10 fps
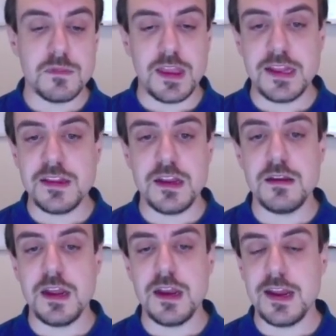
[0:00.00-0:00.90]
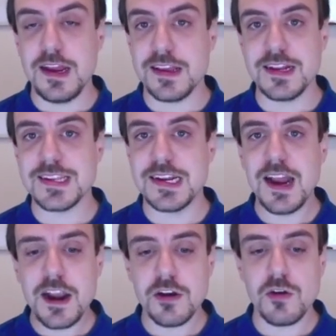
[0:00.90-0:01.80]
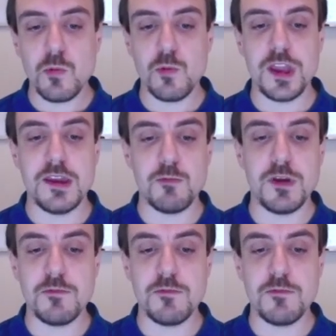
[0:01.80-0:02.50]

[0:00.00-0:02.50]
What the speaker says: in a scenario, we